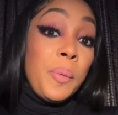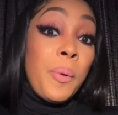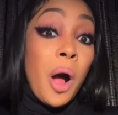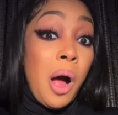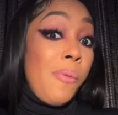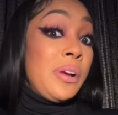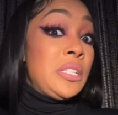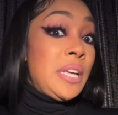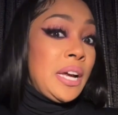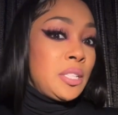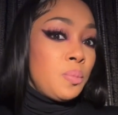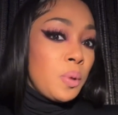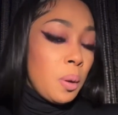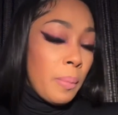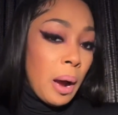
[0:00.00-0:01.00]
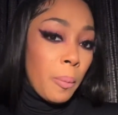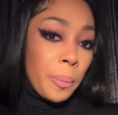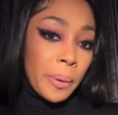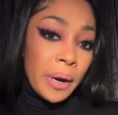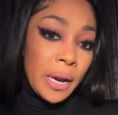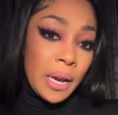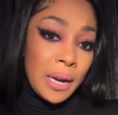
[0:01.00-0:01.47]
People always ask me
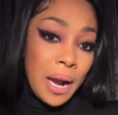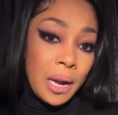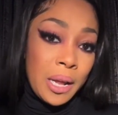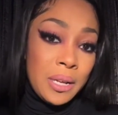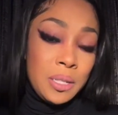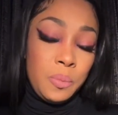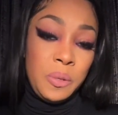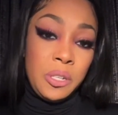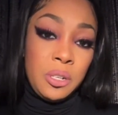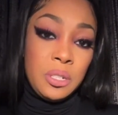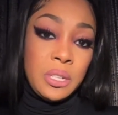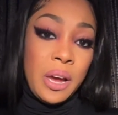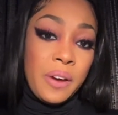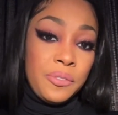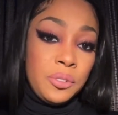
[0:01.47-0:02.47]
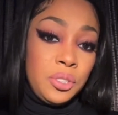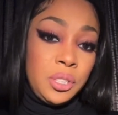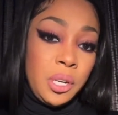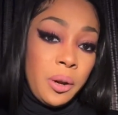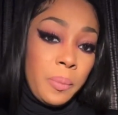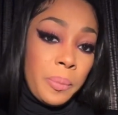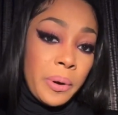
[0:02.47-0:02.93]
about praying, I guess because I've
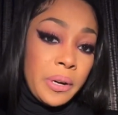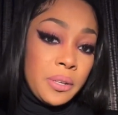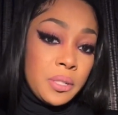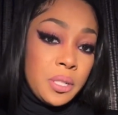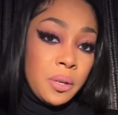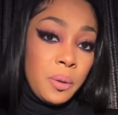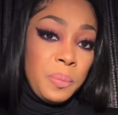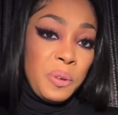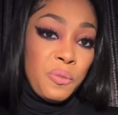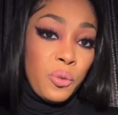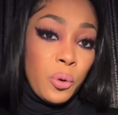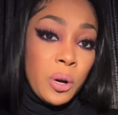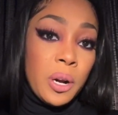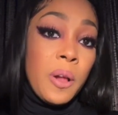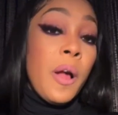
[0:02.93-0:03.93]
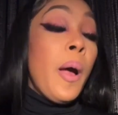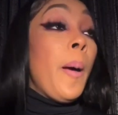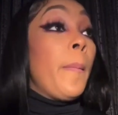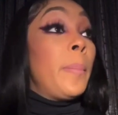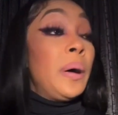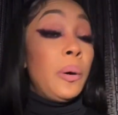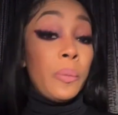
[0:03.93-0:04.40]
shared prayers here before.
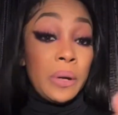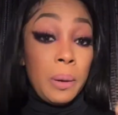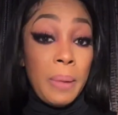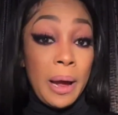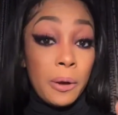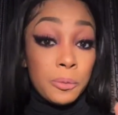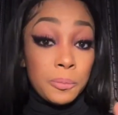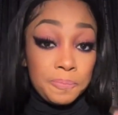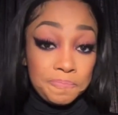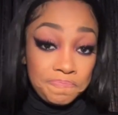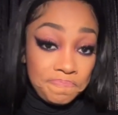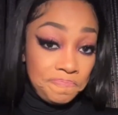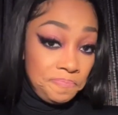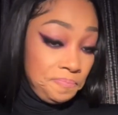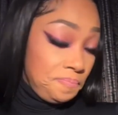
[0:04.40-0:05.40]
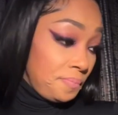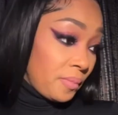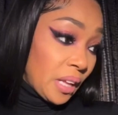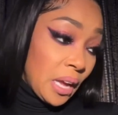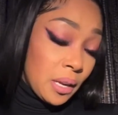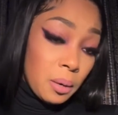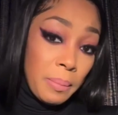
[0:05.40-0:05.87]
But when I'm out
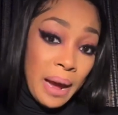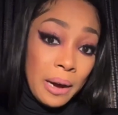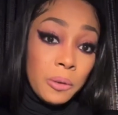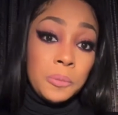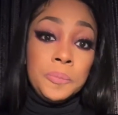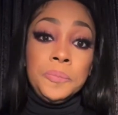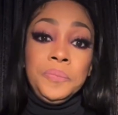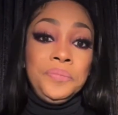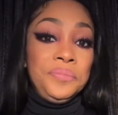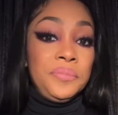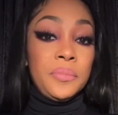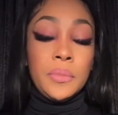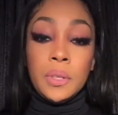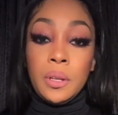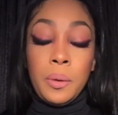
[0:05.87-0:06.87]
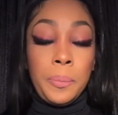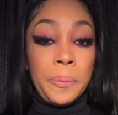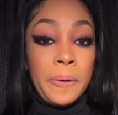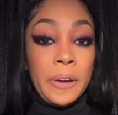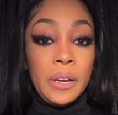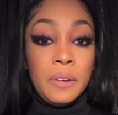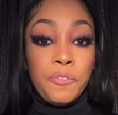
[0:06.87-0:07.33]
and about,
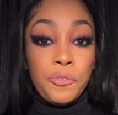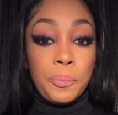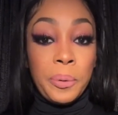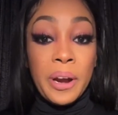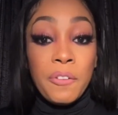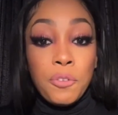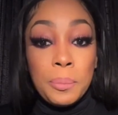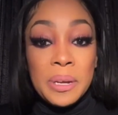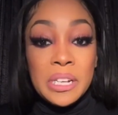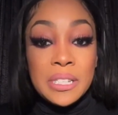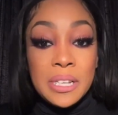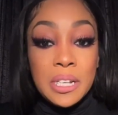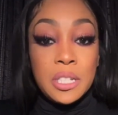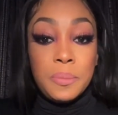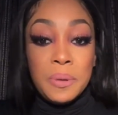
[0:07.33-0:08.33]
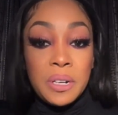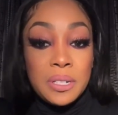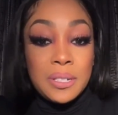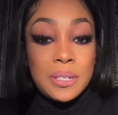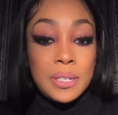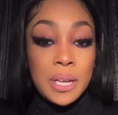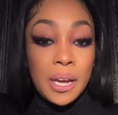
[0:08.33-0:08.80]
praying for me is easy
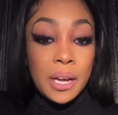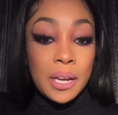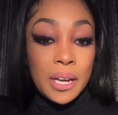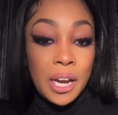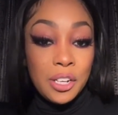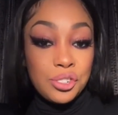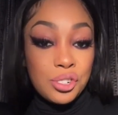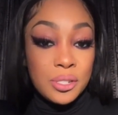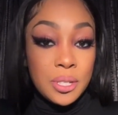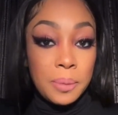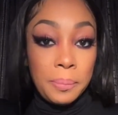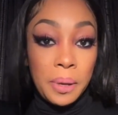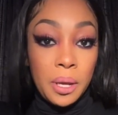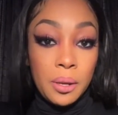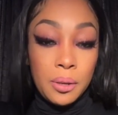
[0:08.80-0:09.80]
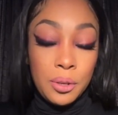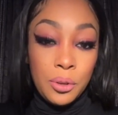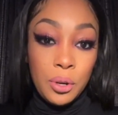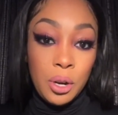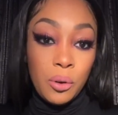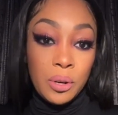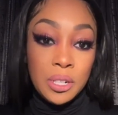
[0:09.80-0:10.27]
because it's second nature to me.
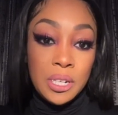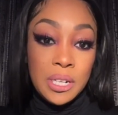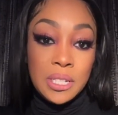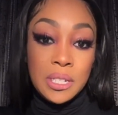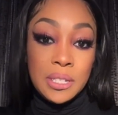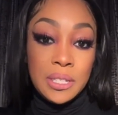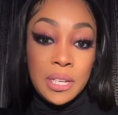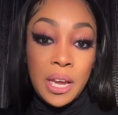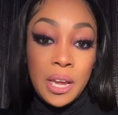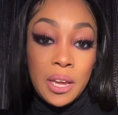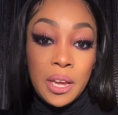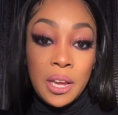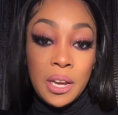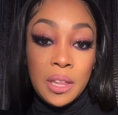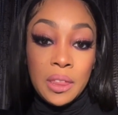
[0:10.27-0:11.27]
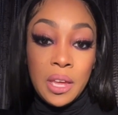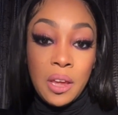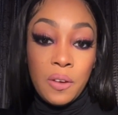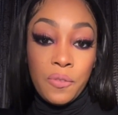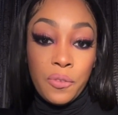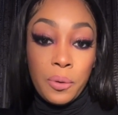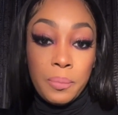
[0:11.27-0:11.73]
It doesn't take
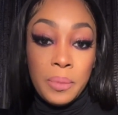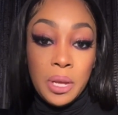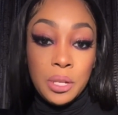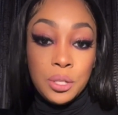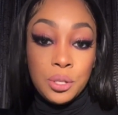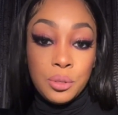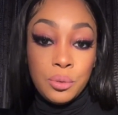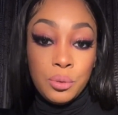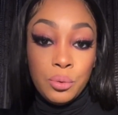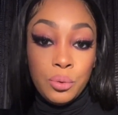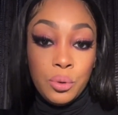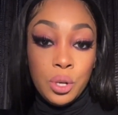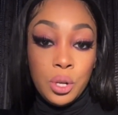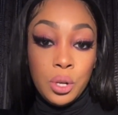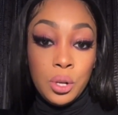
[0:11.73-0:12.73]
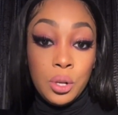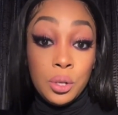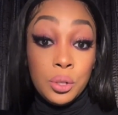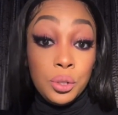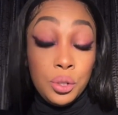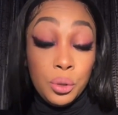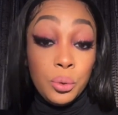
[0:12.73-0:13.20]
anything for me to
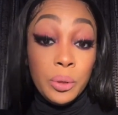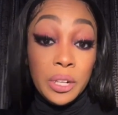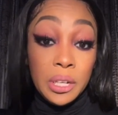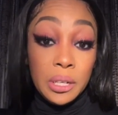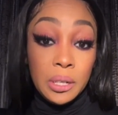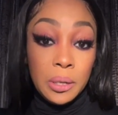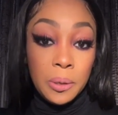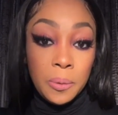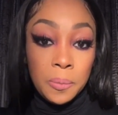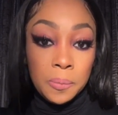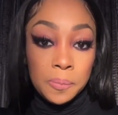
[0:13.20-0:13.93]
do it.